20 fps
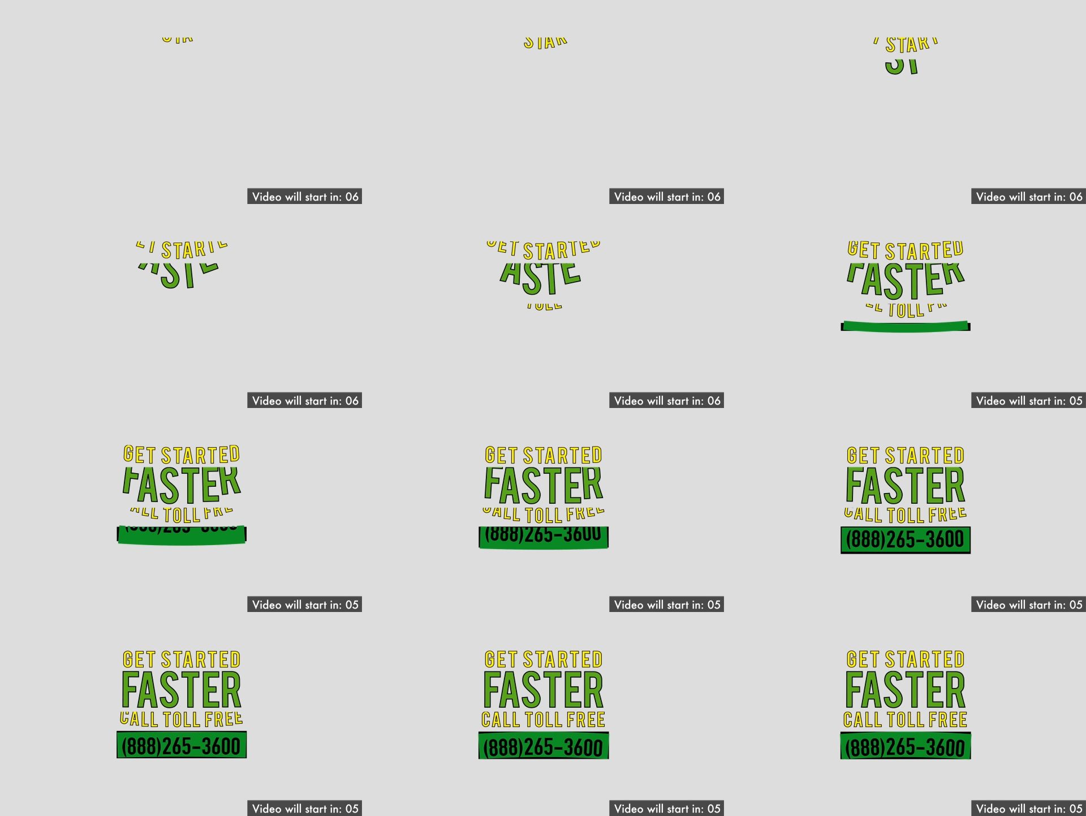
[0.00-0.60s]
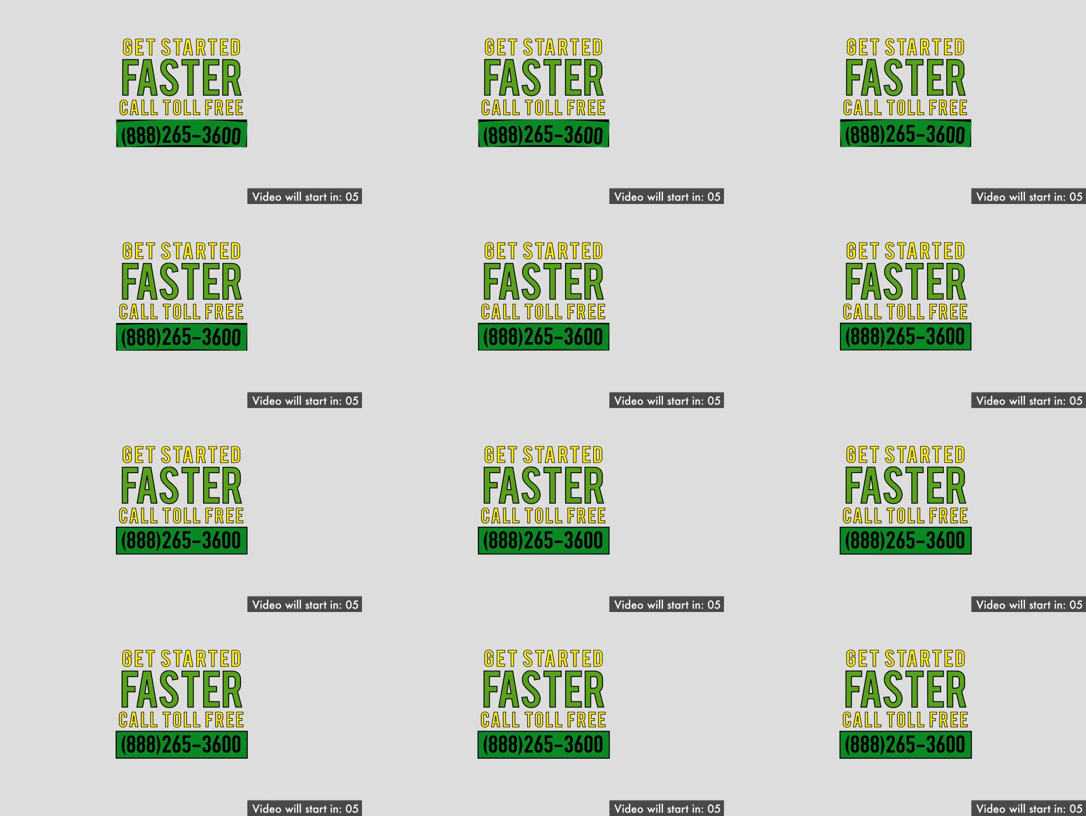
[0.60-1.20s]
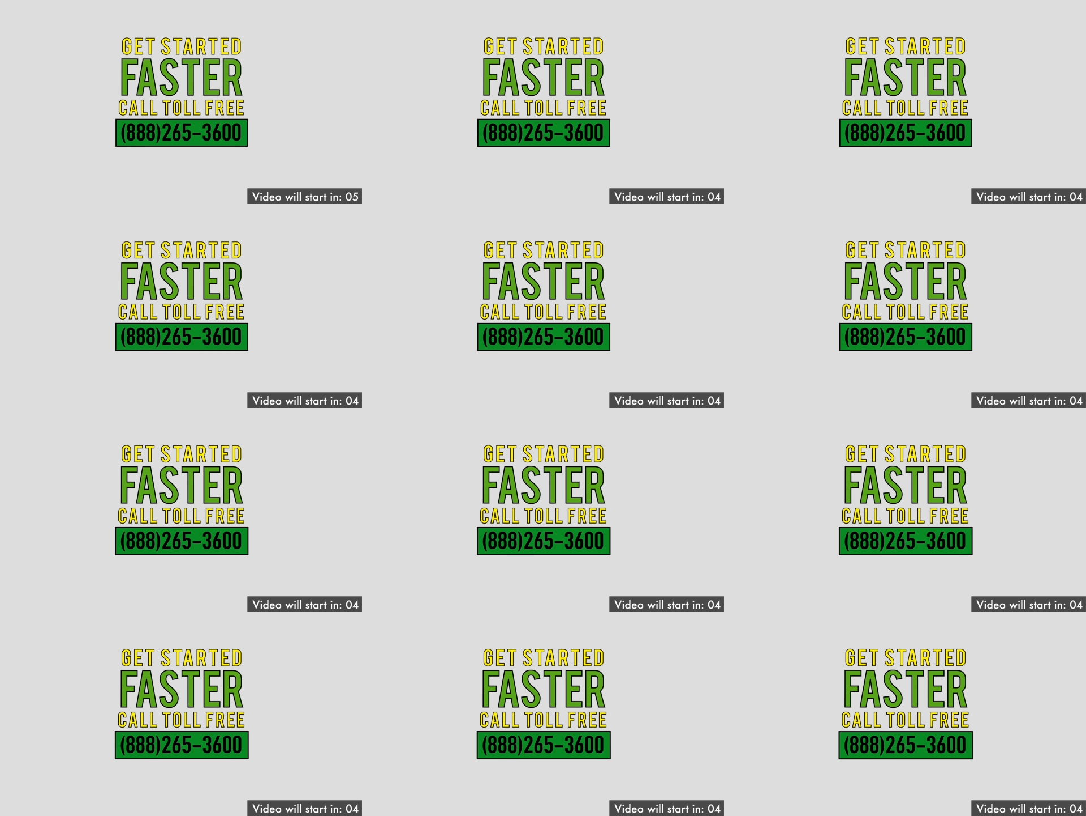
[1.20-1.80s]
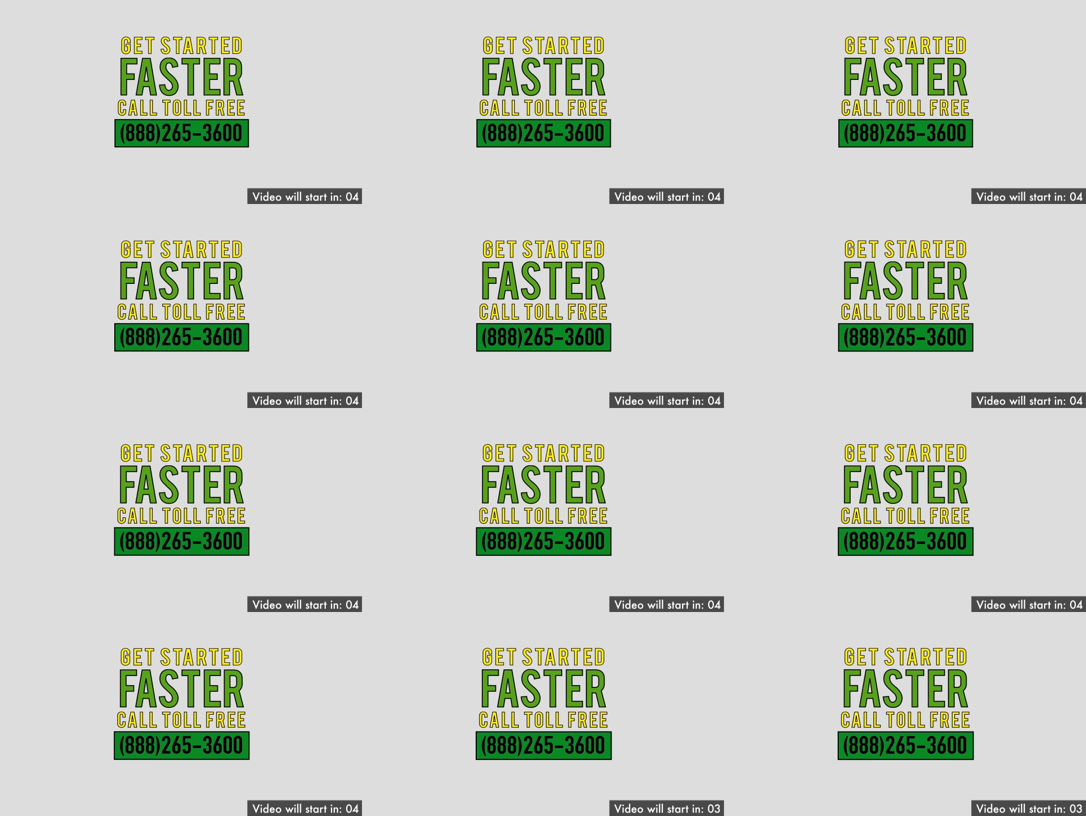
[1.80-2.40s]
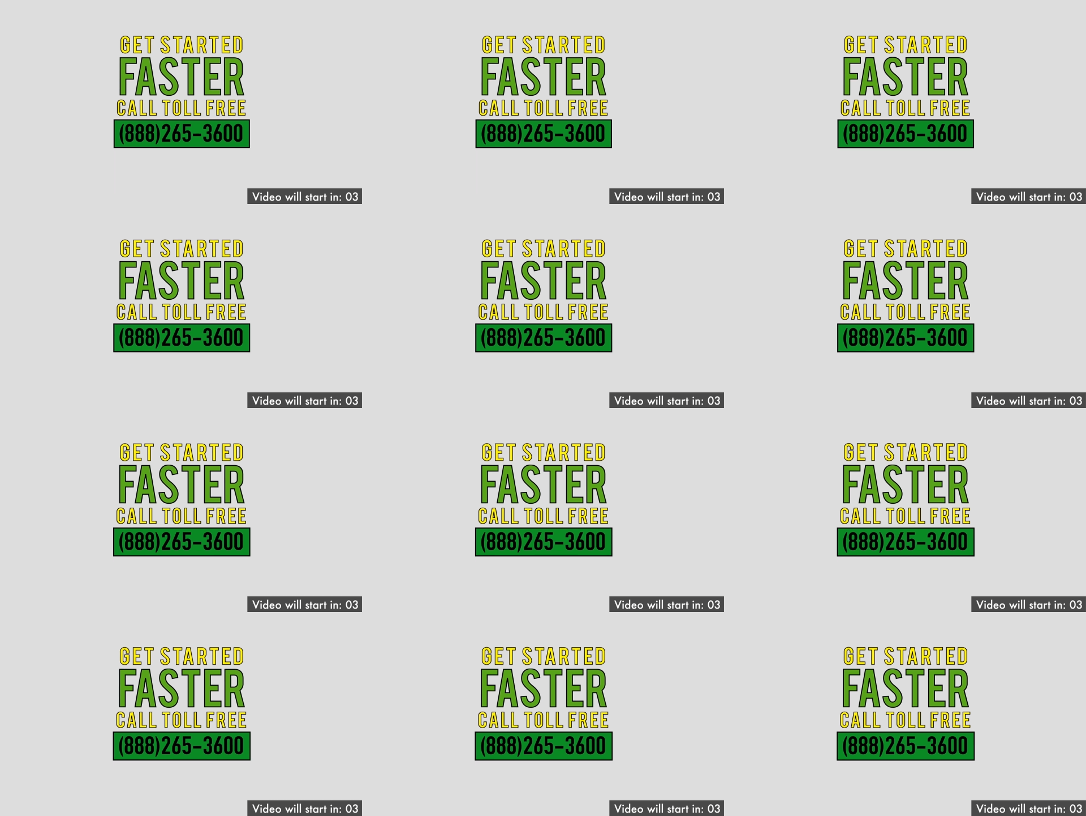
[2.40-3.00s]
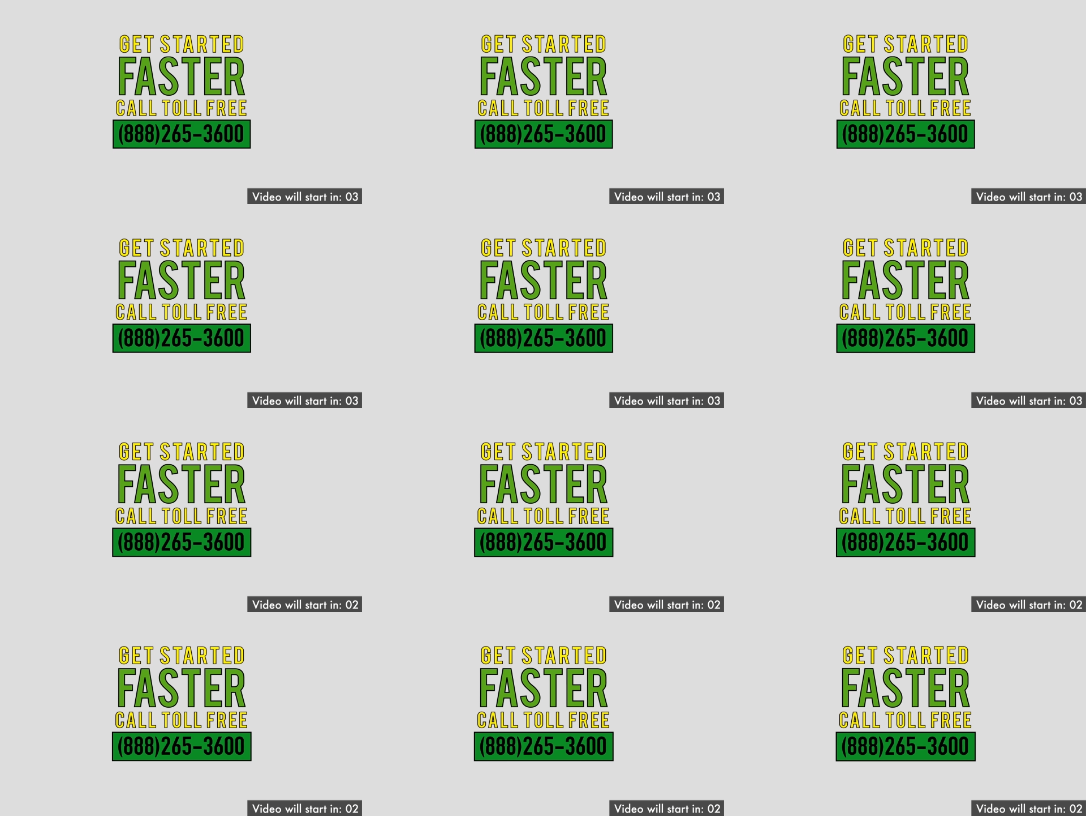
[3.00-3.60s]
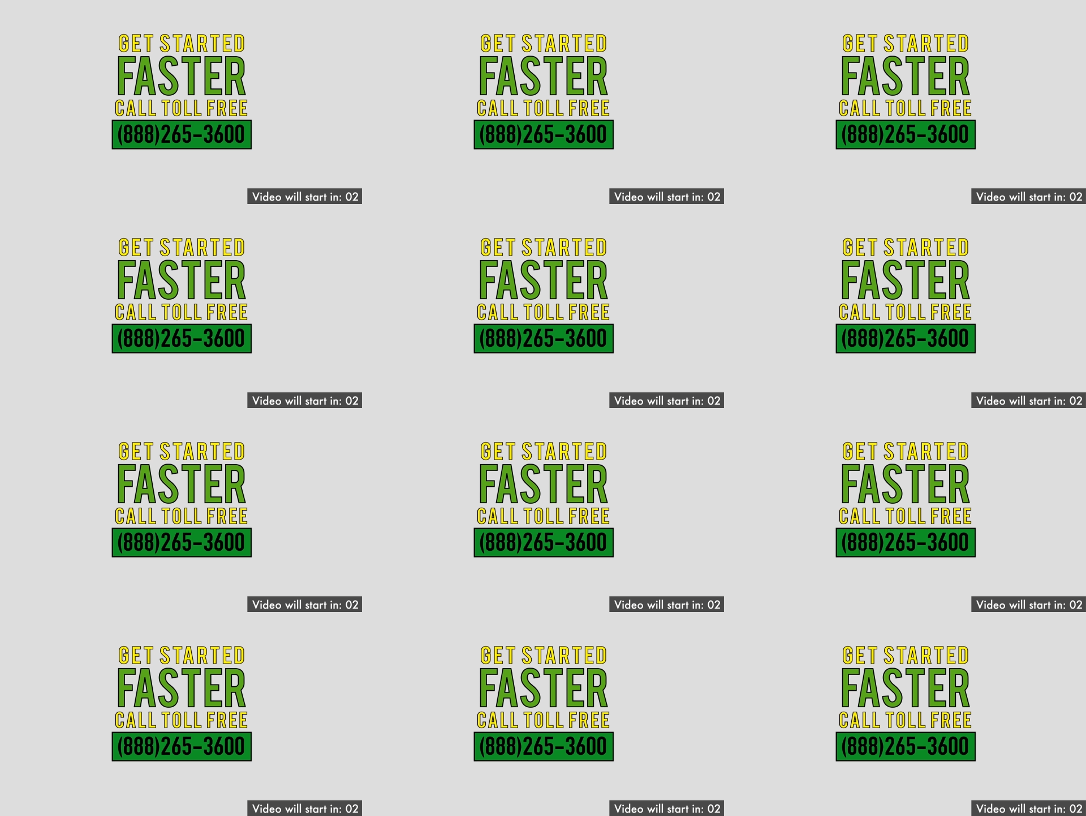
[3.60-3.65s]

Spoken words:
Nobody's mouth can be seen.